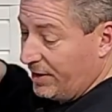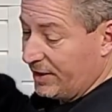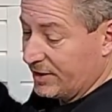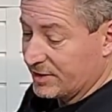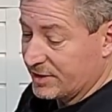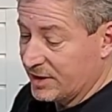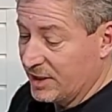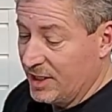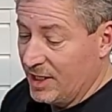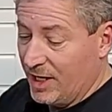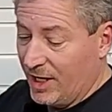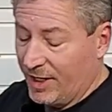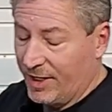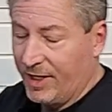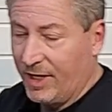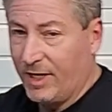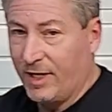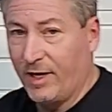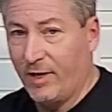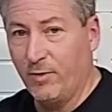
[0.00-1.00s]
this.
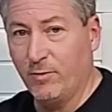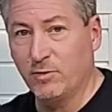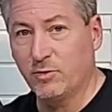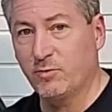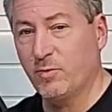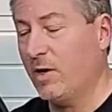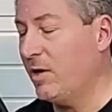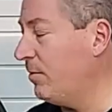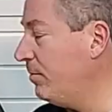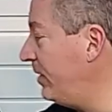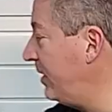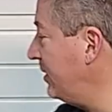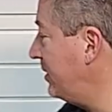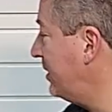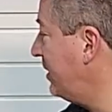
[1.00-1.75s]
Again, I always recommend,